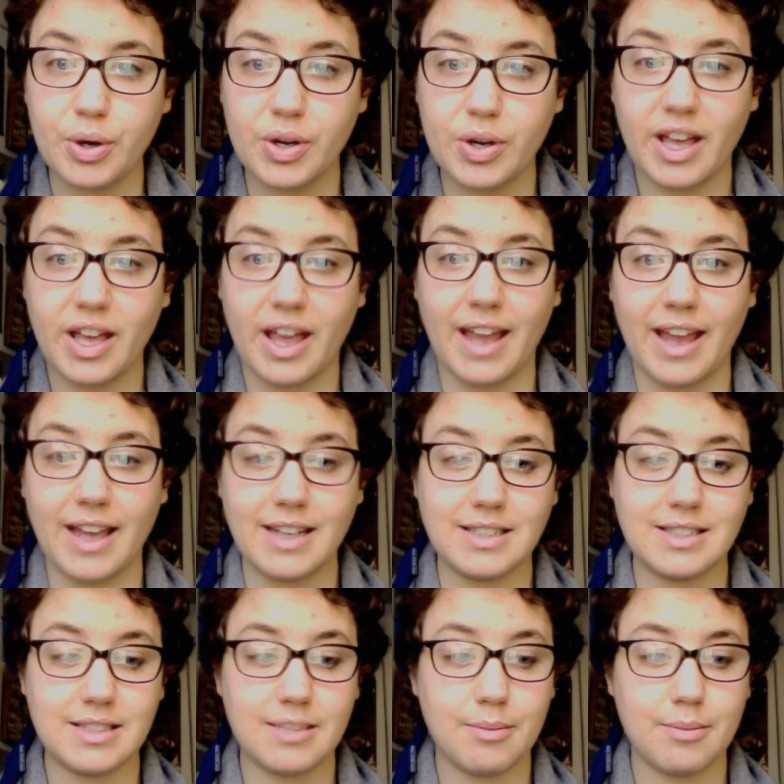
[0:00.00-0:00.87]
the book
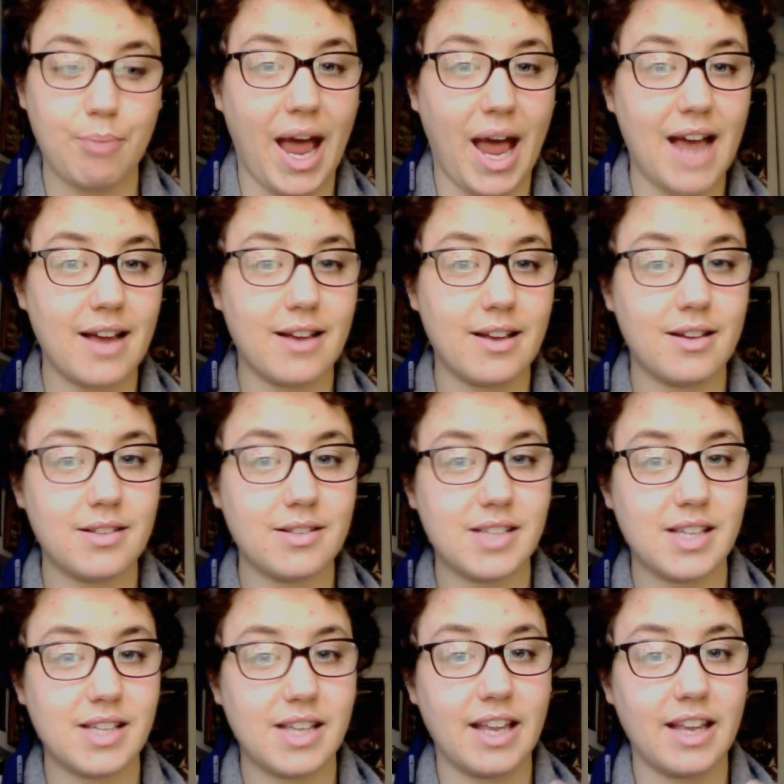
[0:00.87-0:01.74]
and
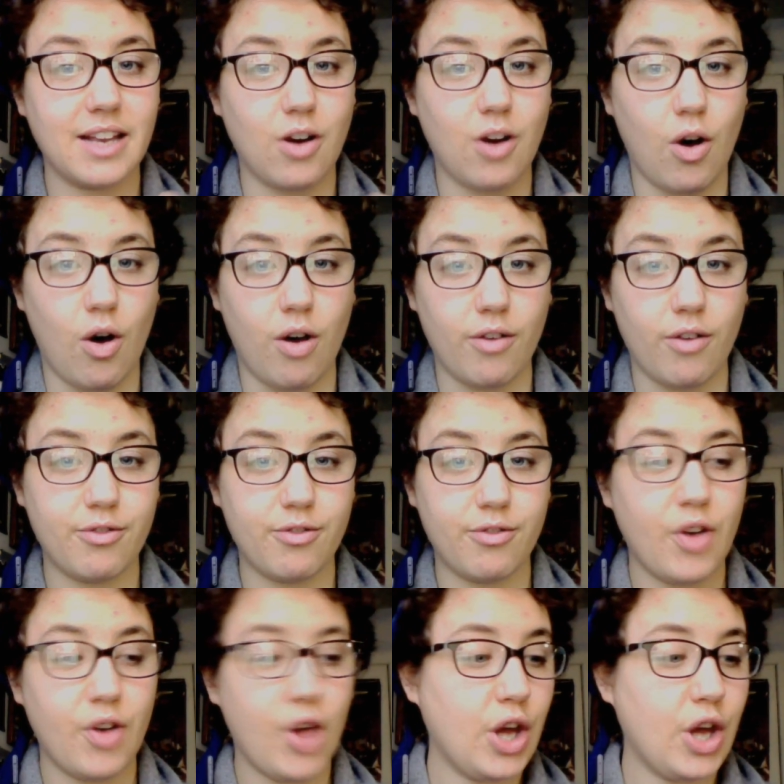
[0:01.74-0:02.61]
passing it
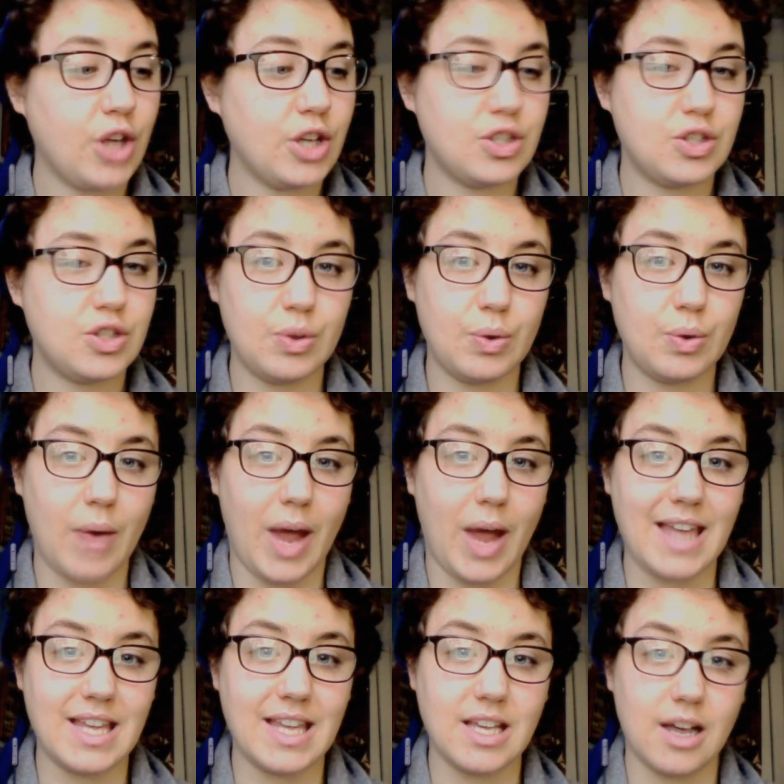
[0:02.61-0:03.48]
off to
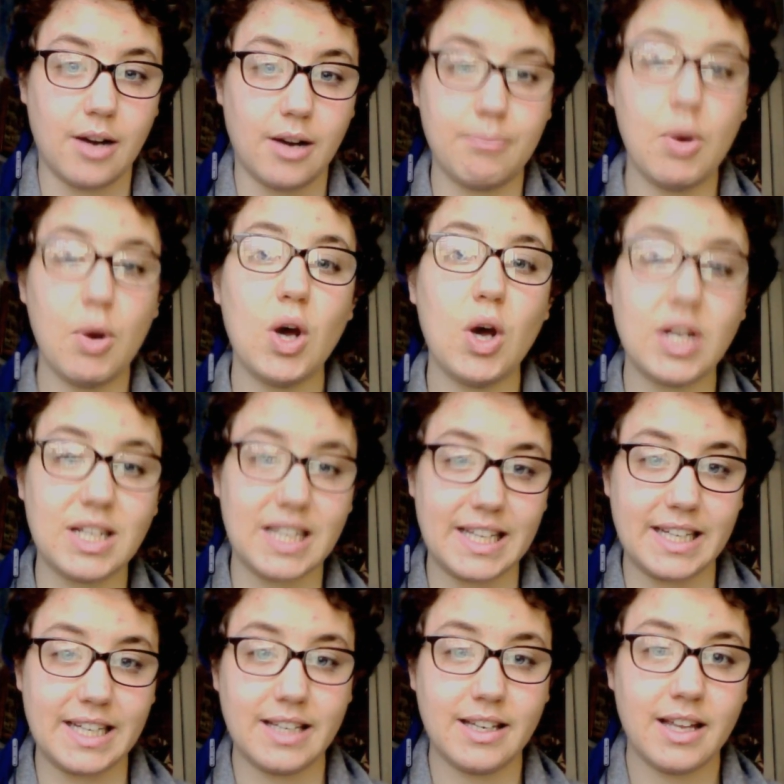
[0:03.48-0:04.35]
a young
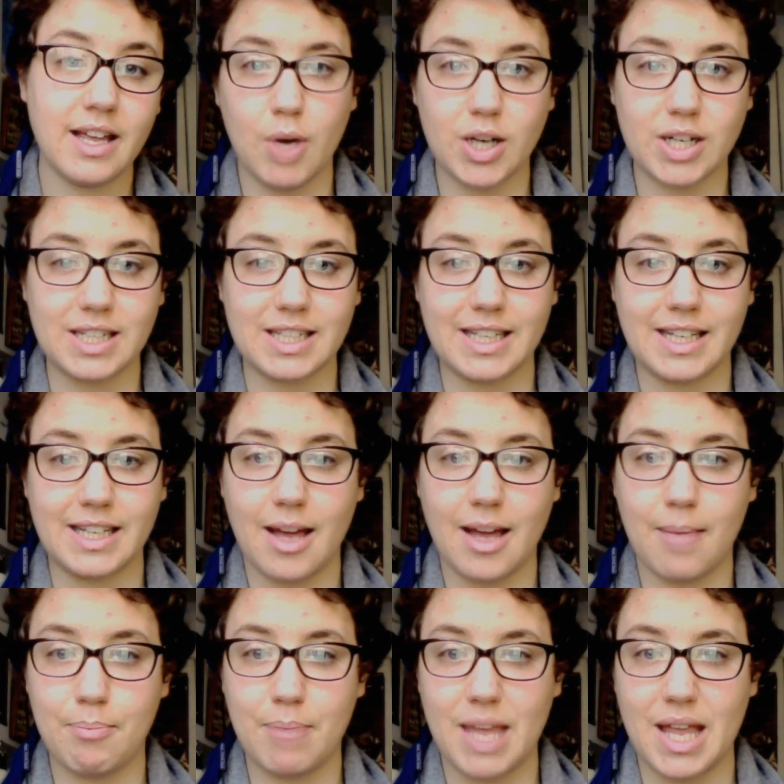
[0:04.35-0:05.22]
Madeline.
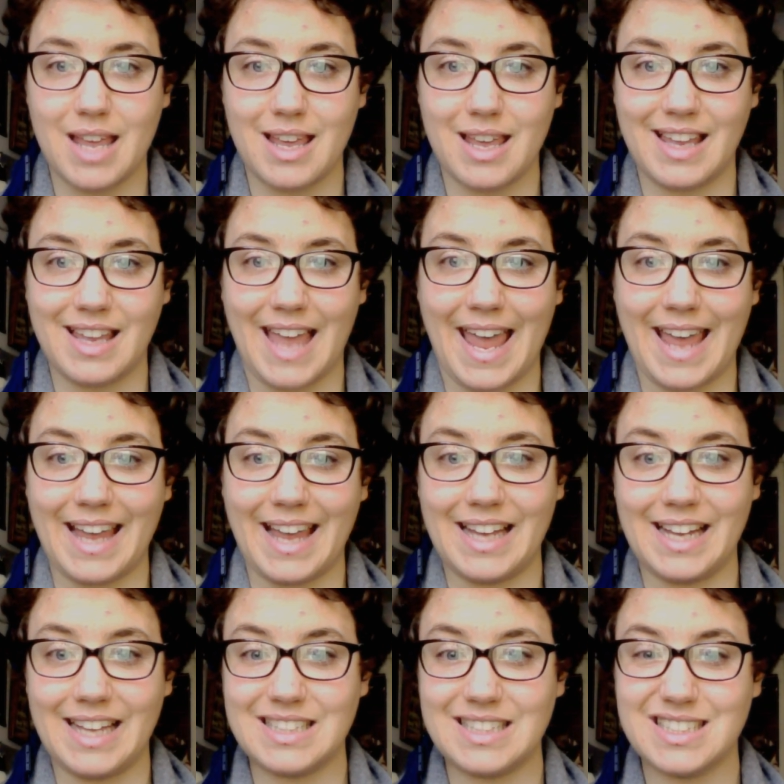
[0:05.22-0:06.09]
Madeline being
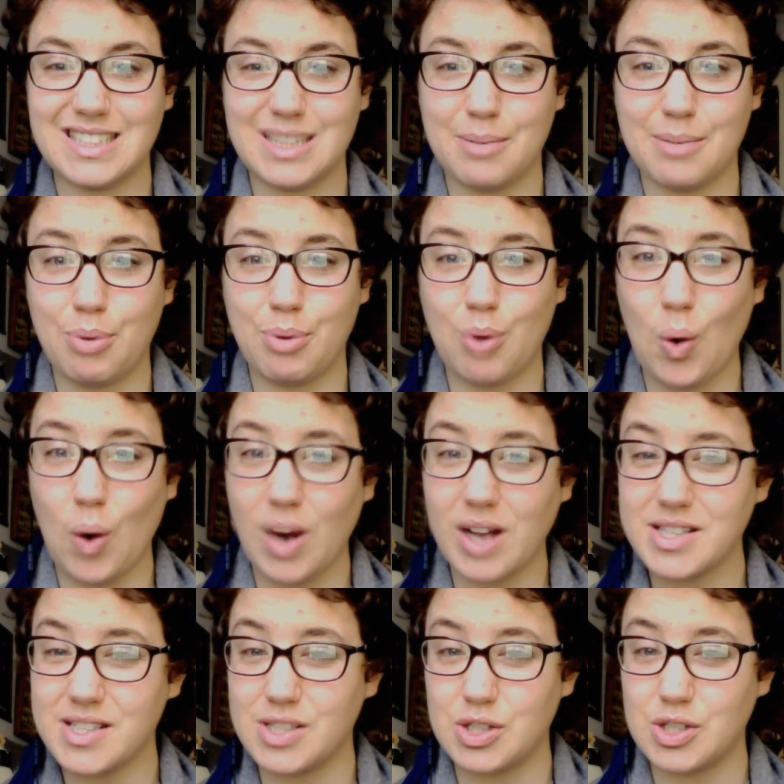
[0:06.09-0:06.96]
a
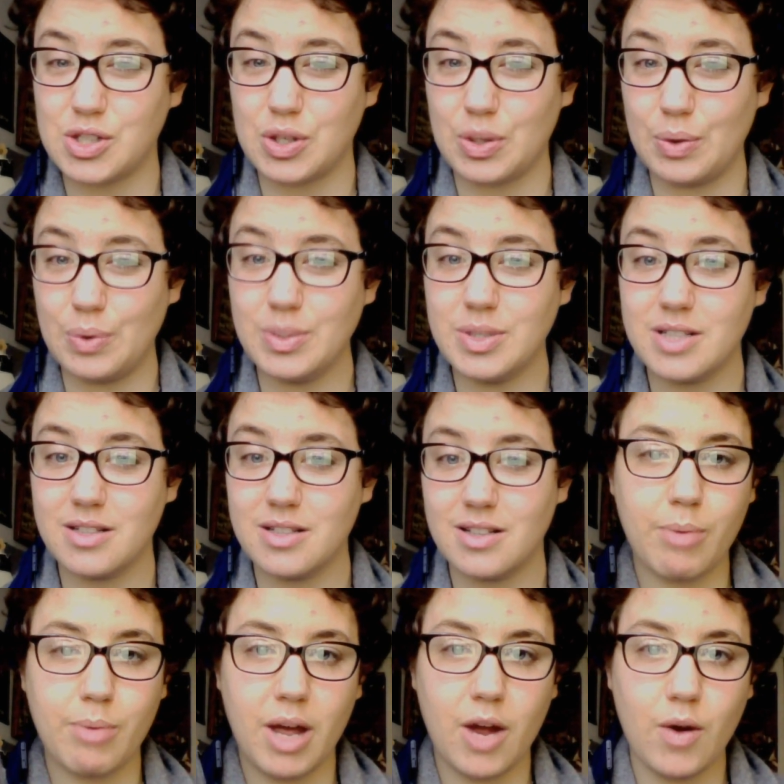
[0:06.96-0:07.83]
prostitute.
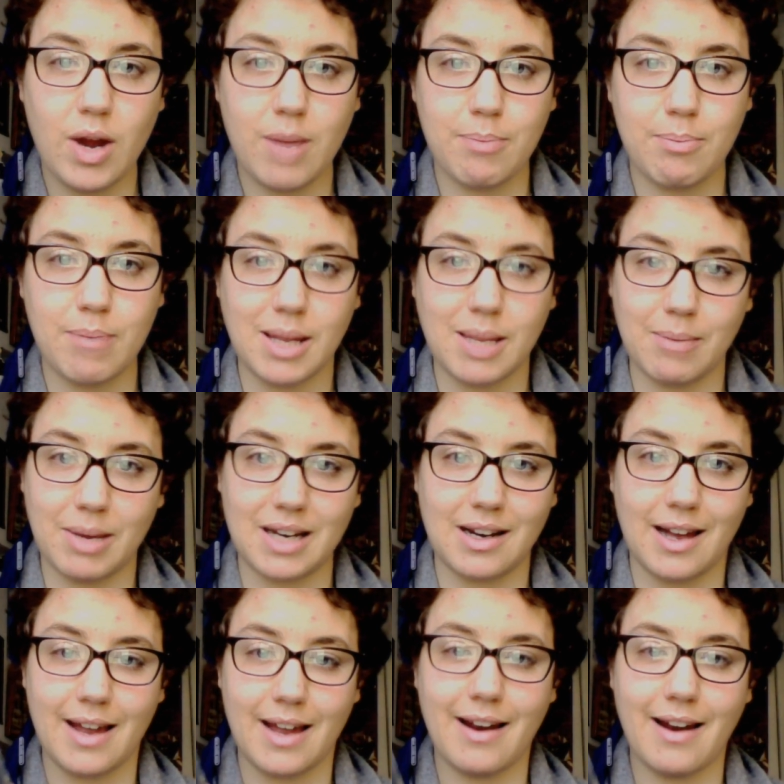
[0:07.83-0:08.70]
With my own name being
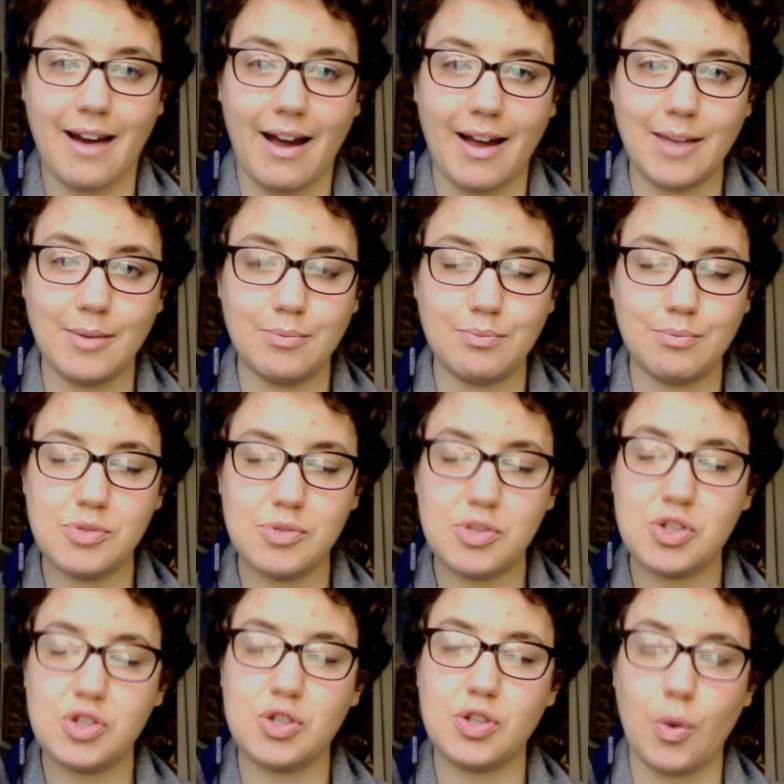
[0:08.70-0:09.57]
Madeleine, I am
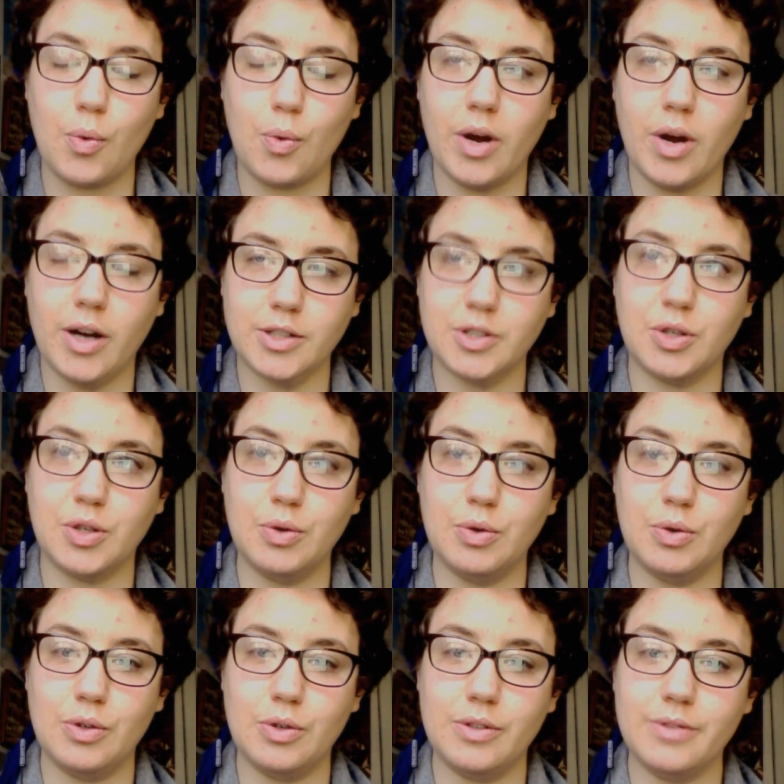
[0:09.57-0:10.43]
so not
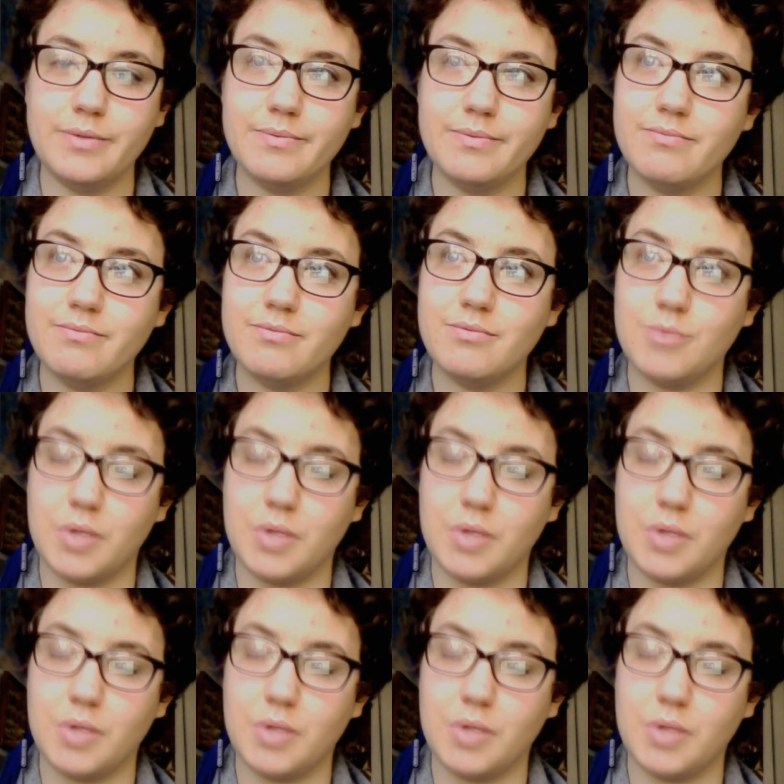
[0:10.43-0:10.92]
cool